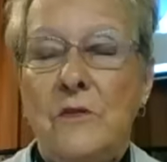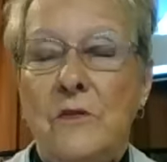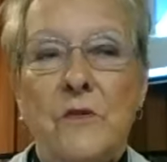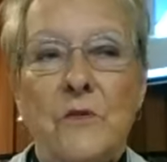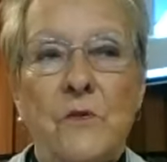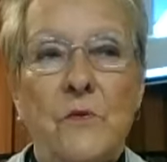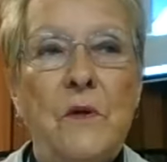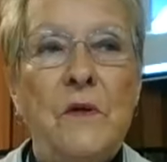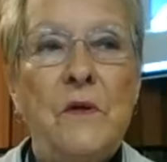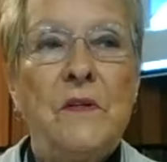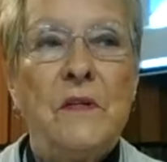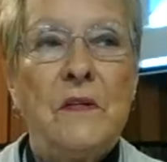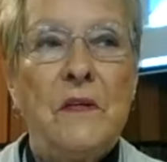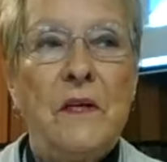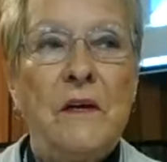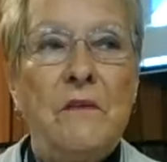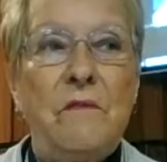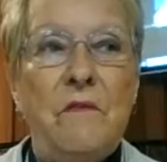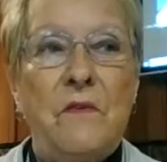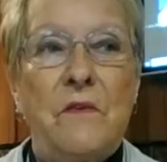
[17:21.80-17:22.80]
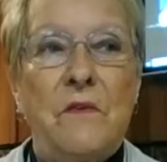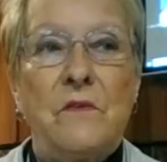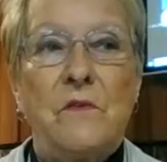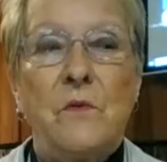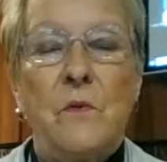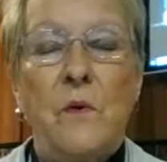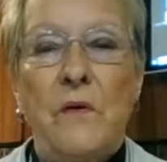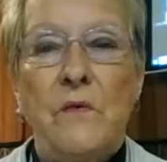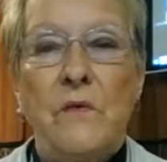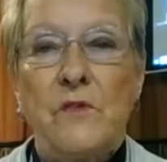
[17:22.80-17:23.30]
Just read the 11th and
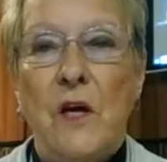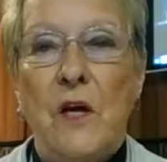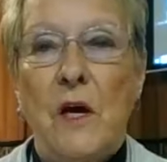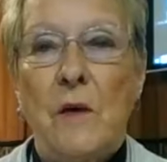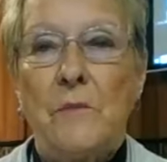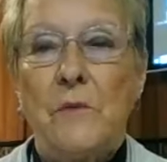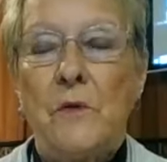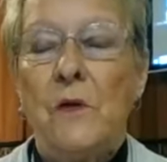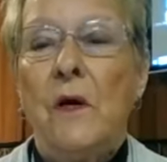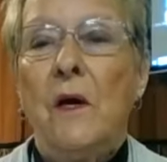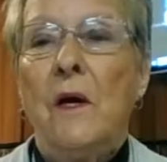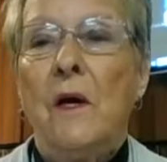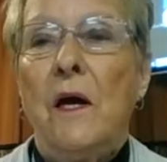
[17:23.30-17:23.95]
12th chapter.